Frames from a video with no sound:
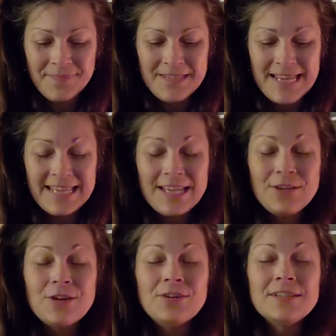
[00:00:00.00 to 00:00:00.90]
Taking
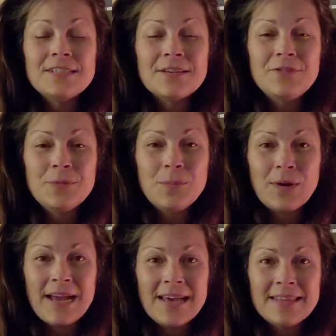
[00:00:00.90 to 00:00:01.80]
notice of your
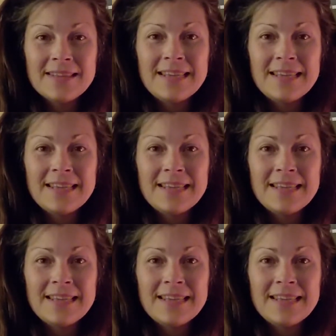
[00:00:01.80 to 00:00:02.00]
breath,